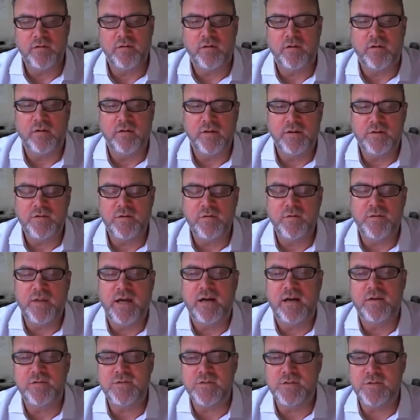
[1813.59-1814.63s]
early
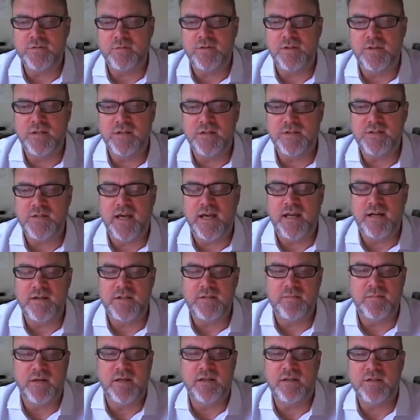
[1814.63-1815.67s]
2000s when they decided
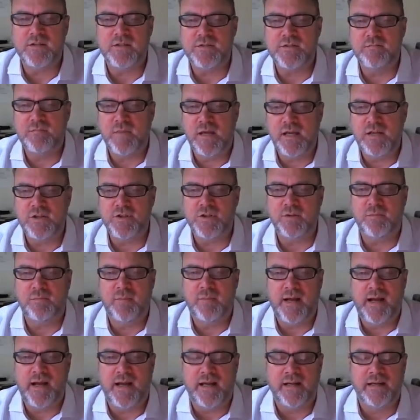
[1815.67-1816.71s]
to make this major
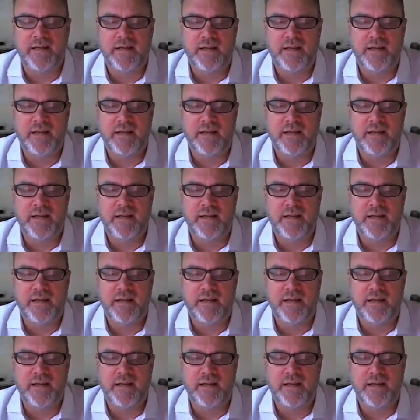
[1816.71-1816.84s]
bet.